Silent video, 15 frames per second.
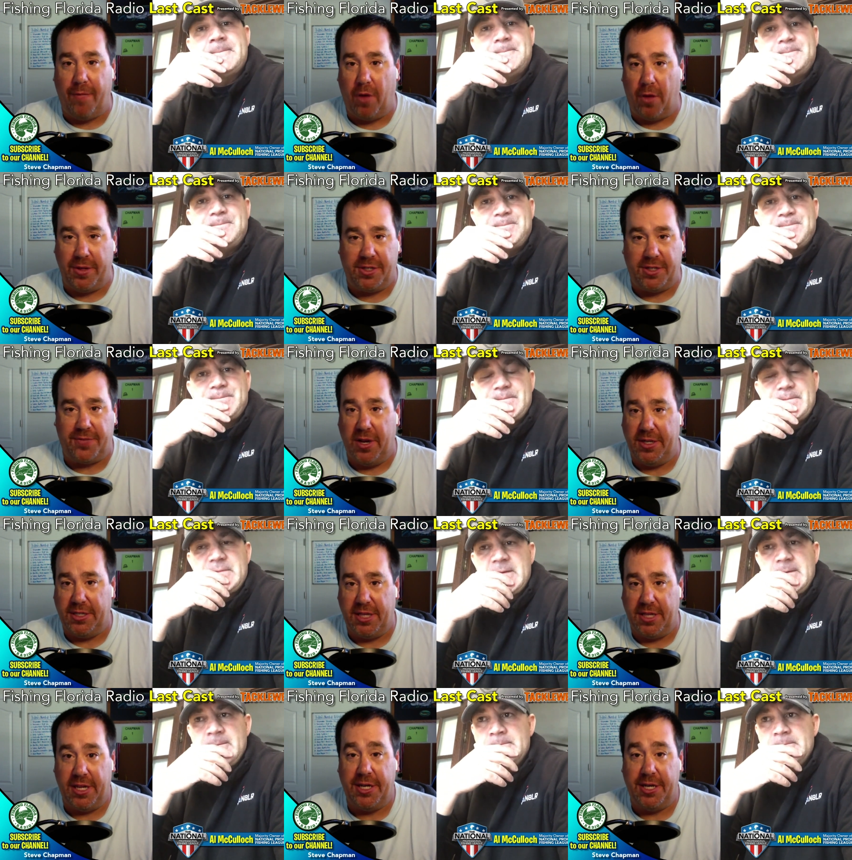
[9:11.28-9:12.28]
Speaker 1: all these friends in the
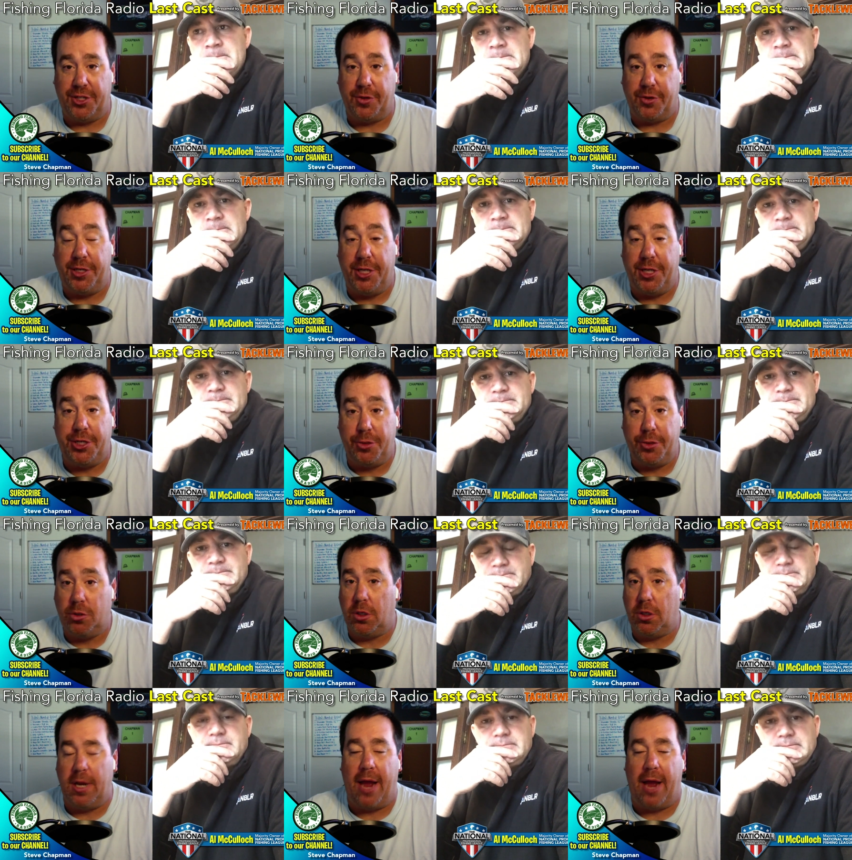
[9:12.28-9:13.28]
industry. Did you?
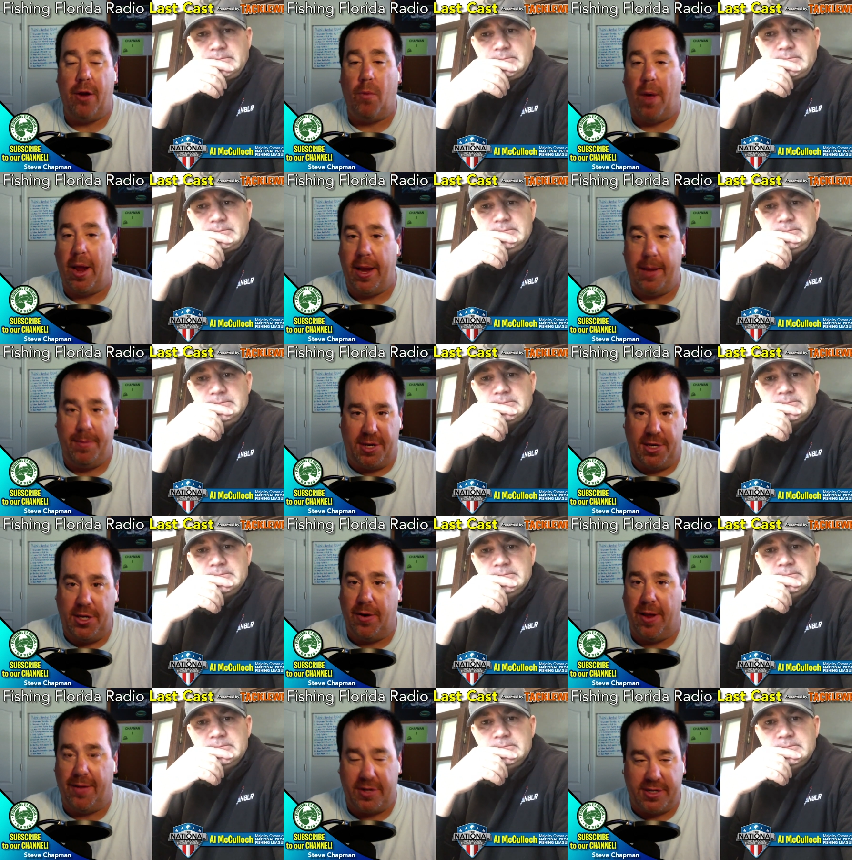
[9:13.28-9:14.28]
I don't want to, you don't
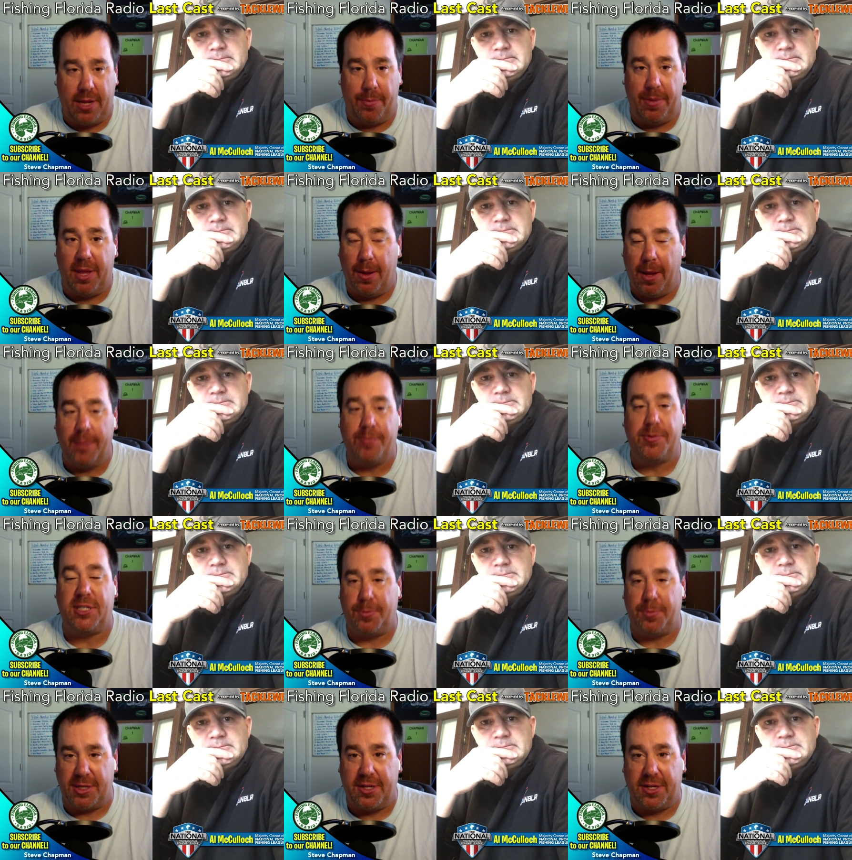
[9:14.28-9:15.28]
have to tell me uh,
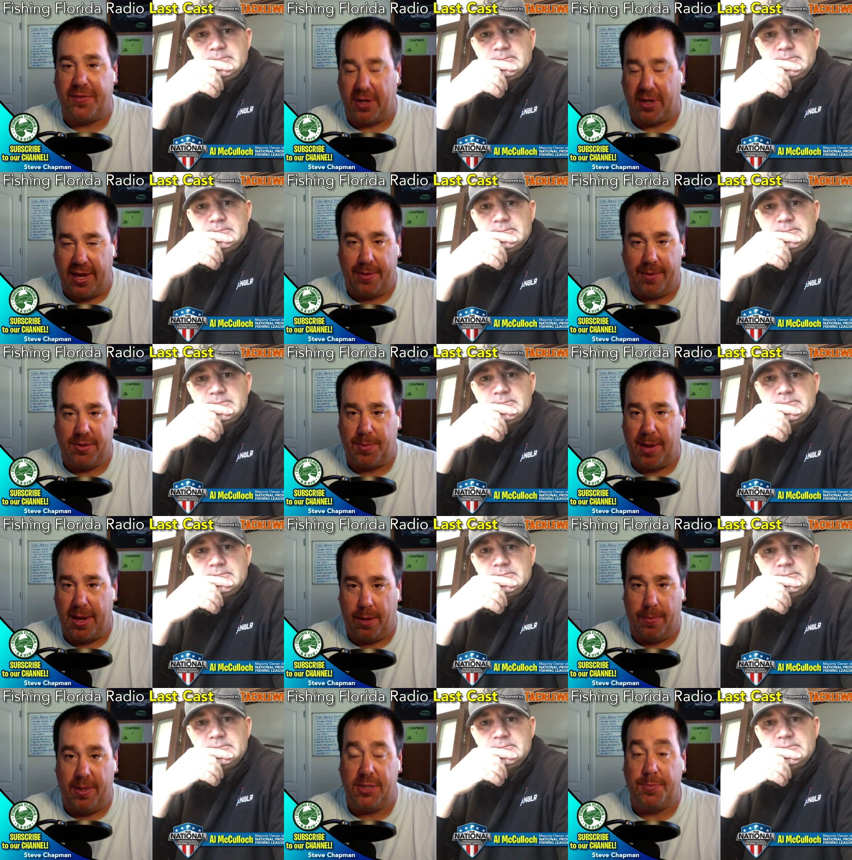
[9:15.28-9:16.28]
specific names by any
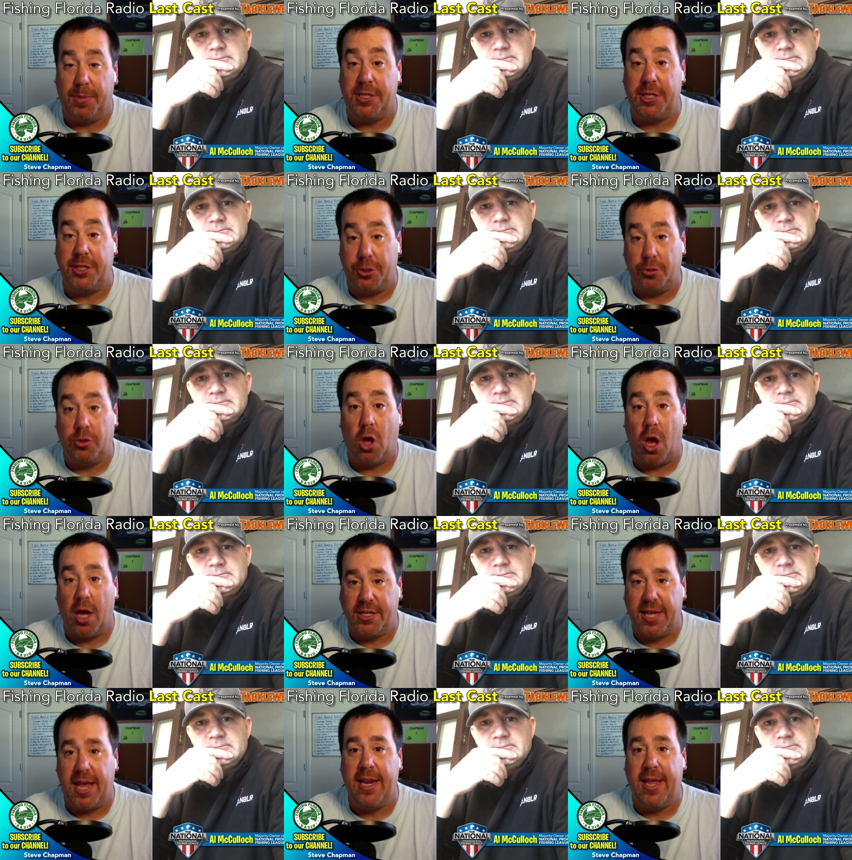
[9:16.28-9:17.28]
means, but did you talk to
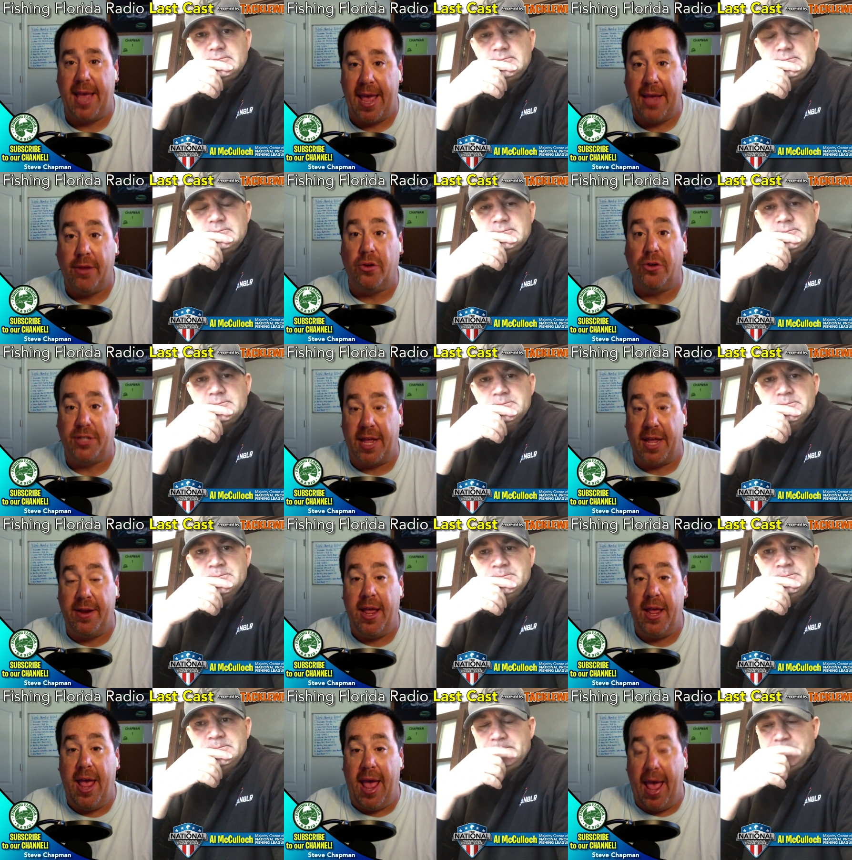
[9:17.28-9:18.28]
any anglers and
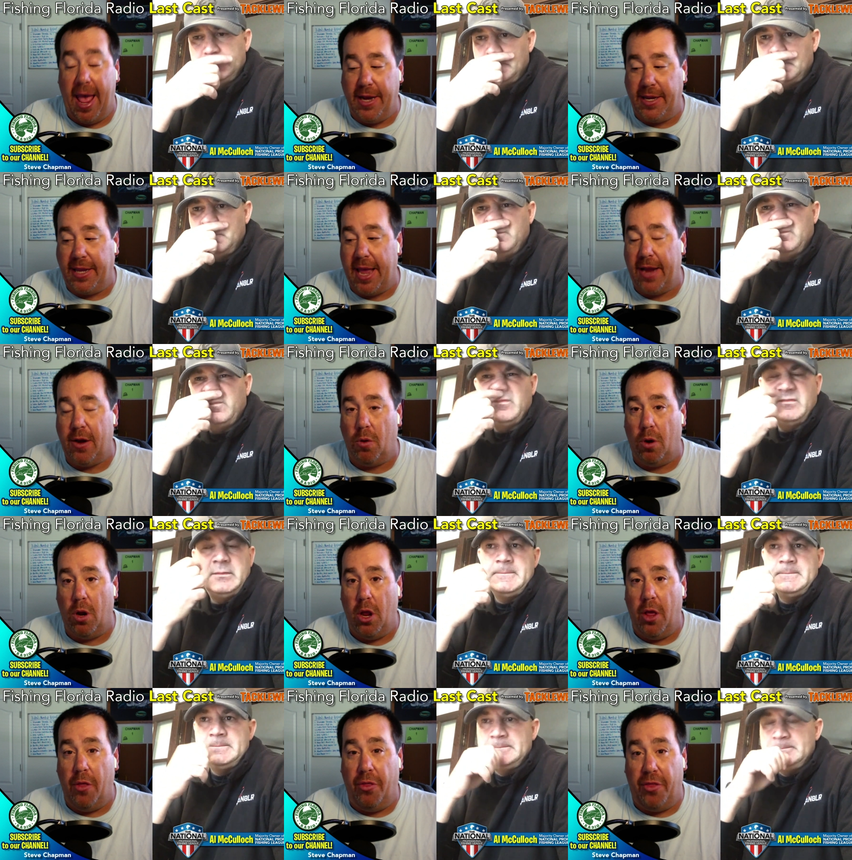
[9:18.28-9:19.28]
and get
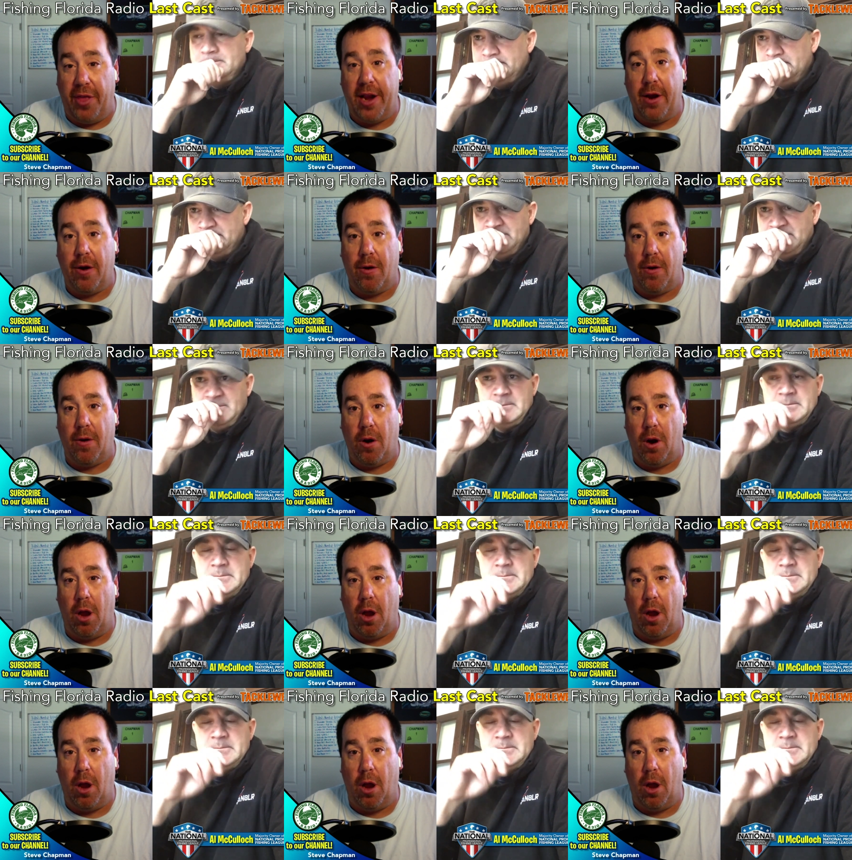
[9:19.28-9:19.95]
their